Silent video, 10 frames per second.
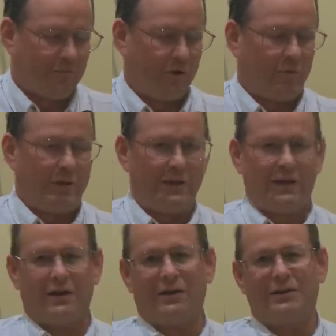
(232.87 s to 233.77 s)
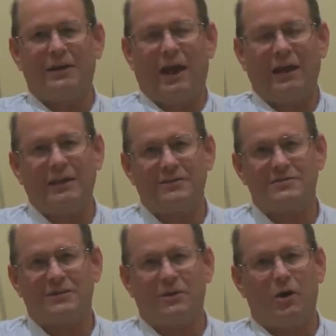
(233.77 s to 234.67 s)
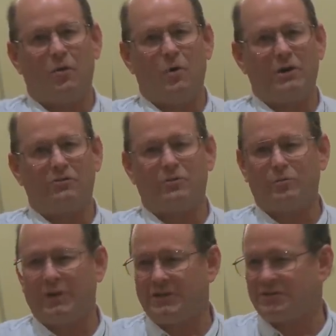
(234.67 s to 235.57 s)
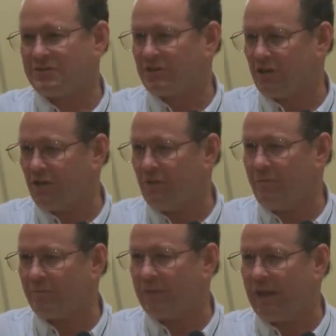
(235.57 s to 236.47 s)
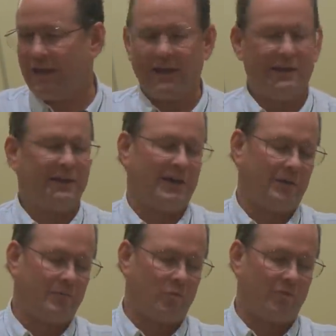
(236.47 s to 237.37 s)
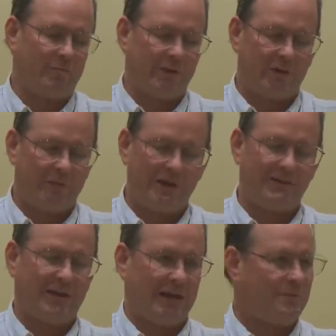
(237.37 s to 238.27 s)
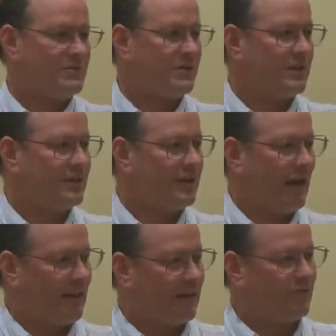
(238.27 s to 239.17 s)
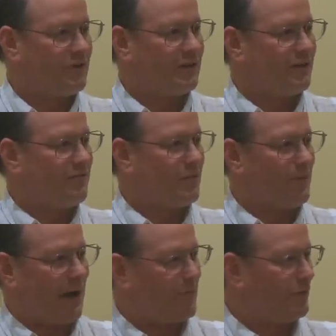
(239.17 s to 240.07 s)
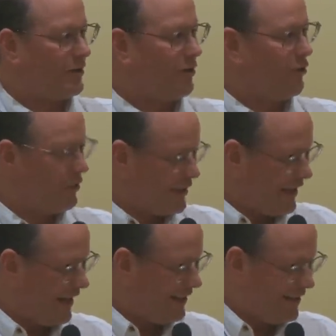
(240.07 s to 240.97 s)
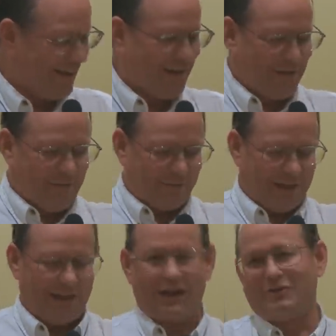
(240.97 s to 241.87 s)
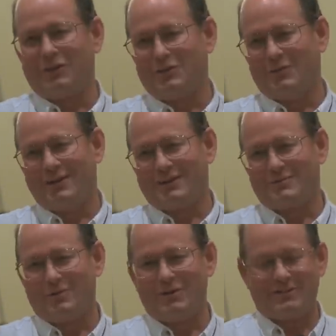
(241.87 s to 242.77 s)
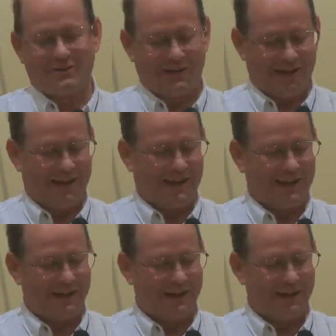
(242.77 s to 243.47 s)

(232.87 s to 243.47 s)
but we uh, it's a, a wonderful place to go, and um, we've been there many times. And I love to live the Bible in the Holy Land. And I'll tell you one experience that I had. I